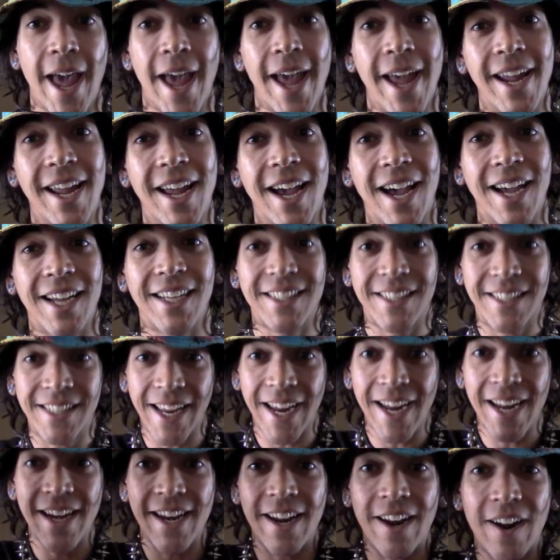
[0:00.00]
Hey guys,
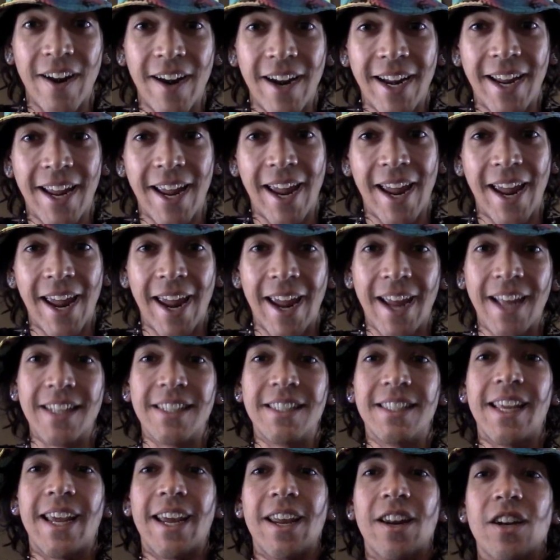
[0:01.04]
Zane here, aka
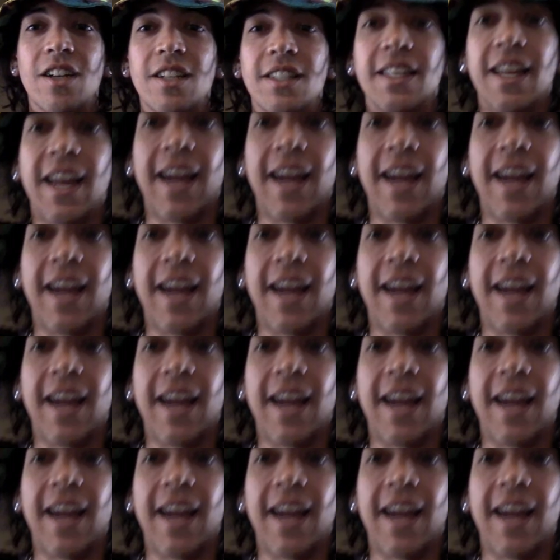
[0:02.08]
it's Zaners,